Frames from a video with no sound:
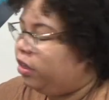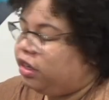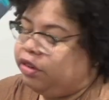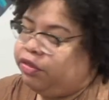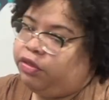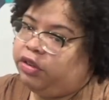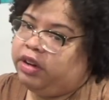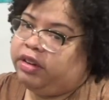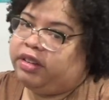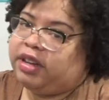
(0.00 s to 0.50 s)

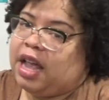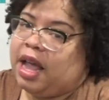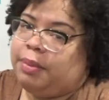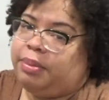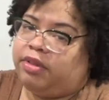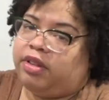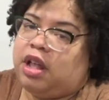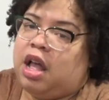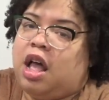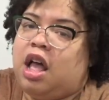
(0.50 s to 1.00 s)
different
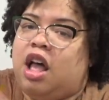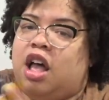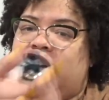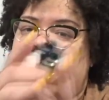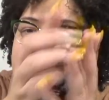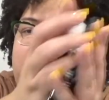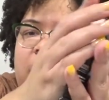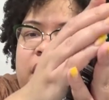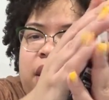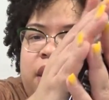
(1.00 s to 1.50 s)
types
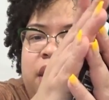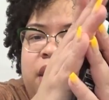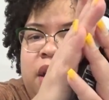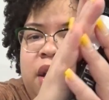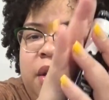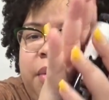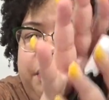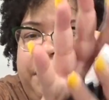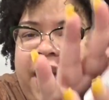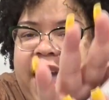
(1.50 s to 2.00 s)
of
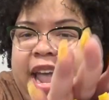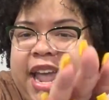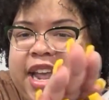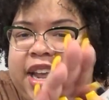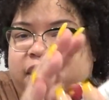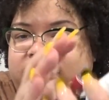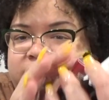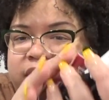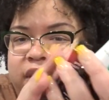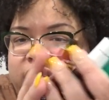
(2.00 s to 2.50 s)

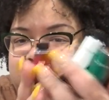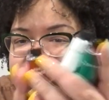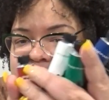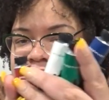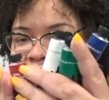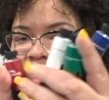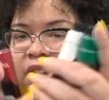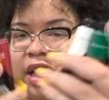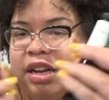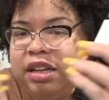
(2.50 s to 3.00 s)
paint,
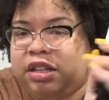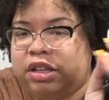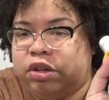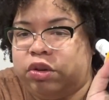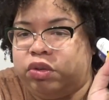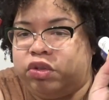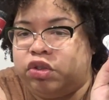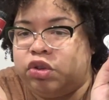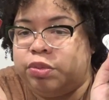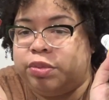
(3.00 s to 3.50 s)
like
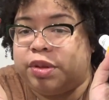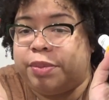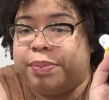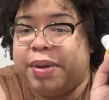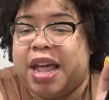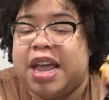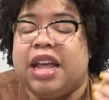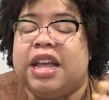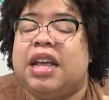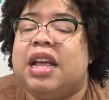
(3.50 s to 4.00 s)
little tubes of
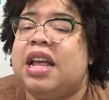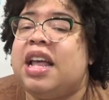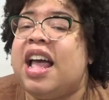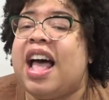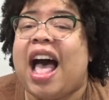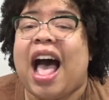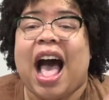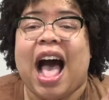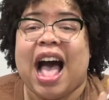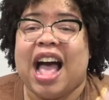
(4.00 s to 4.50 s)
paint.
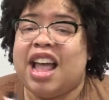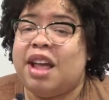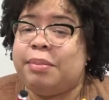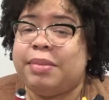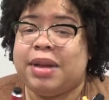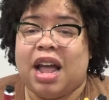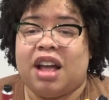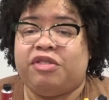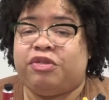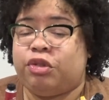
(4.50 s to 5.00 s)
I
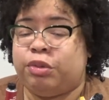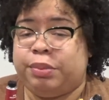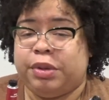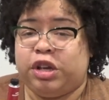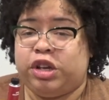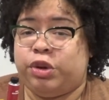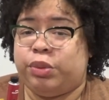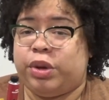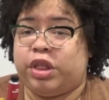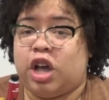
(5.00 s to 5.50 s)
am not
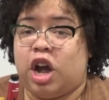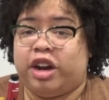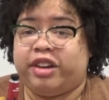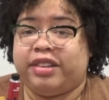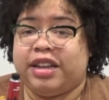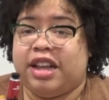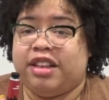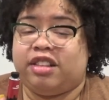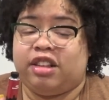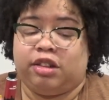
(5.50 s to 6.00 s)
familiar with
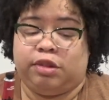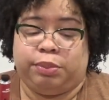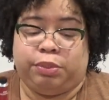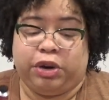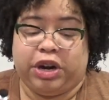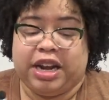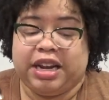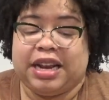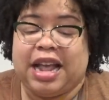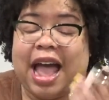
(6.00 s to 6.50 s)
Arteza's
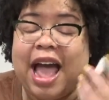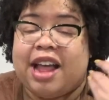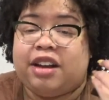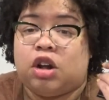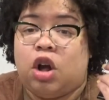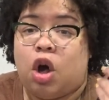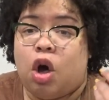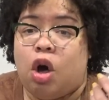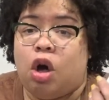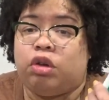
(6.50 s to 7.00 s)
brand
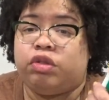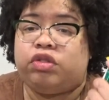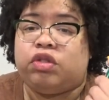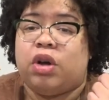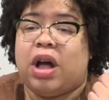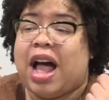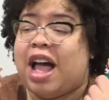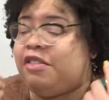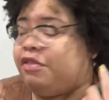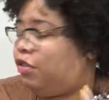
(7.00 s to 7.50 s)
at all,
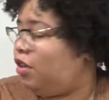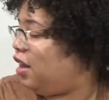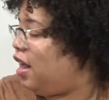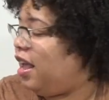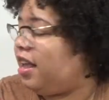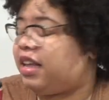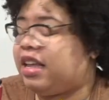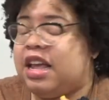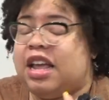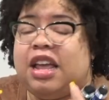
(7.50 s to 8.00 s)
so I feel
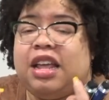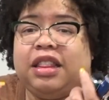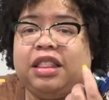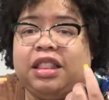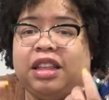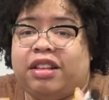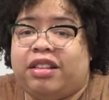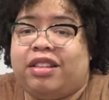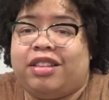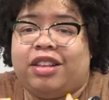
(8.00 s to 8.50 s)
like
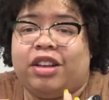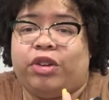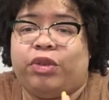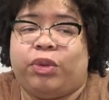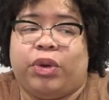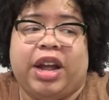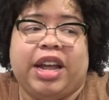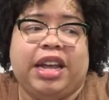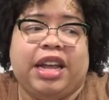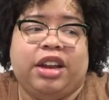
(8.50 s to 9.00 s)
this is a
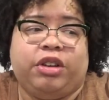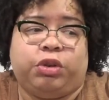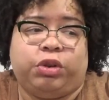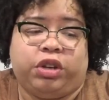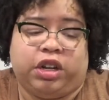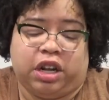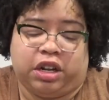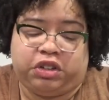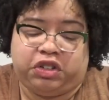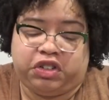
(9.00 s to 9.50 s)
great
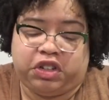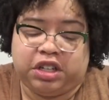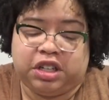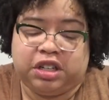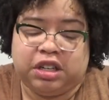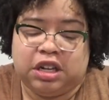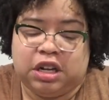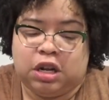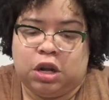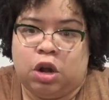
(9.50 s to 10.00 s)

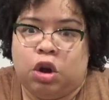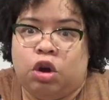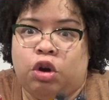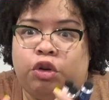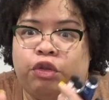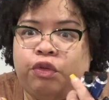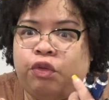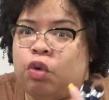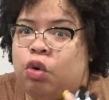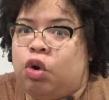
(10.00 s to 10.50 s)
introduction
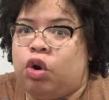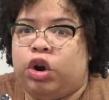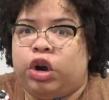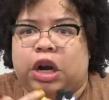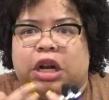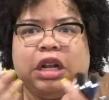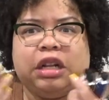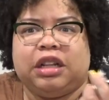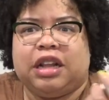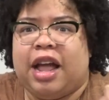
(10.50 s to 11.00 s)

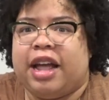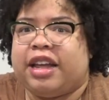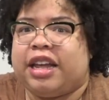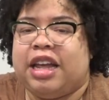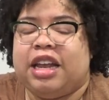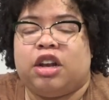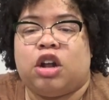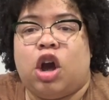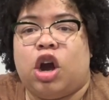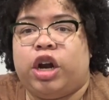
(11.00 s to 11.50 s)
for
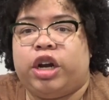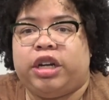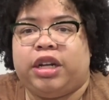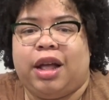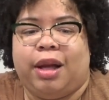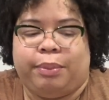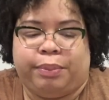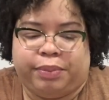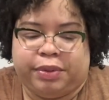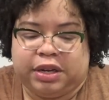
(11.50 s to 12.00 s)
like an art
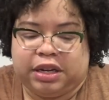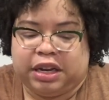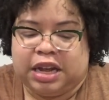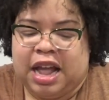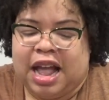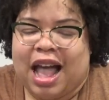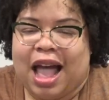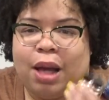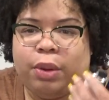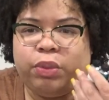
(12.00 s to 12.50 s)
company.
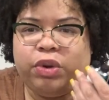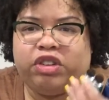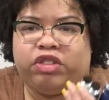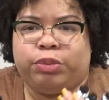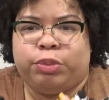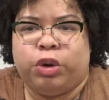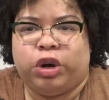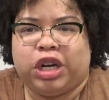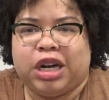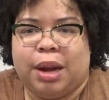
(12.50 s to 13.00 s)
I
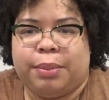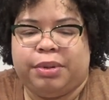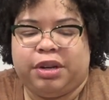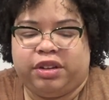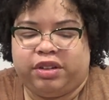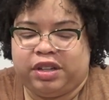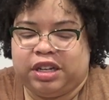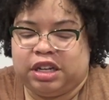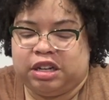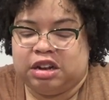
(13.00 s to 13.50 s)
wish more
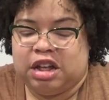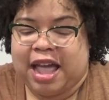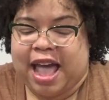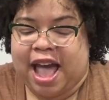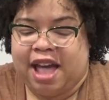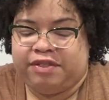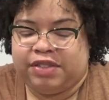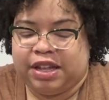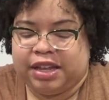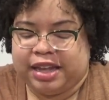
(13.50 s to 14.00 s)
companies did
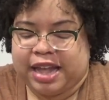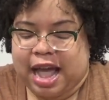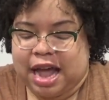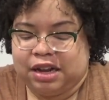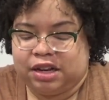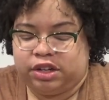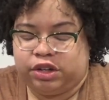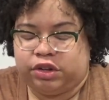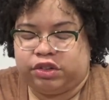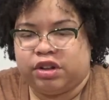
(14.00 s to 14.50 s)
advent
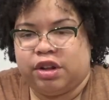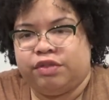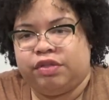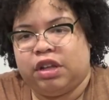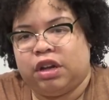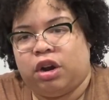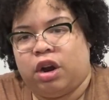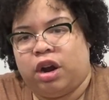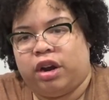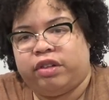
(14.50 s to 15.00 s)
calendars of
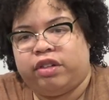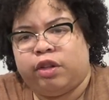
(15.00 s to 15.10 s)
their art